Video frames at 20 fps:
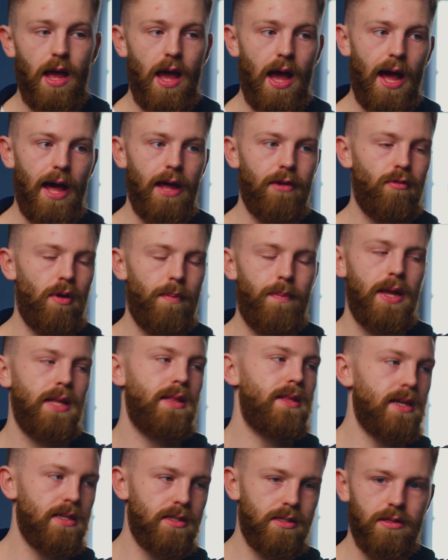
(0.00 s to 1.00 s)
and repeat
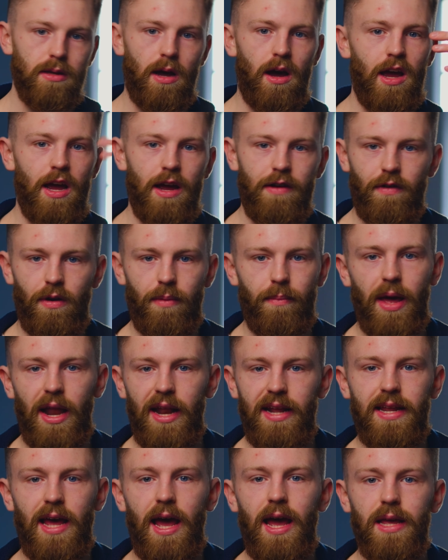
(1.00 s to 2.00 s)
this however
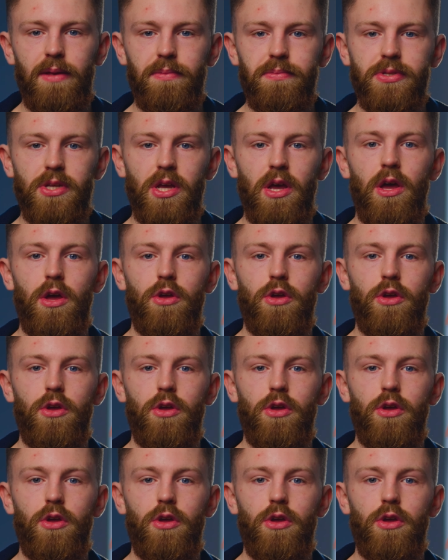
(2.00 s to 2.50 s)
many times,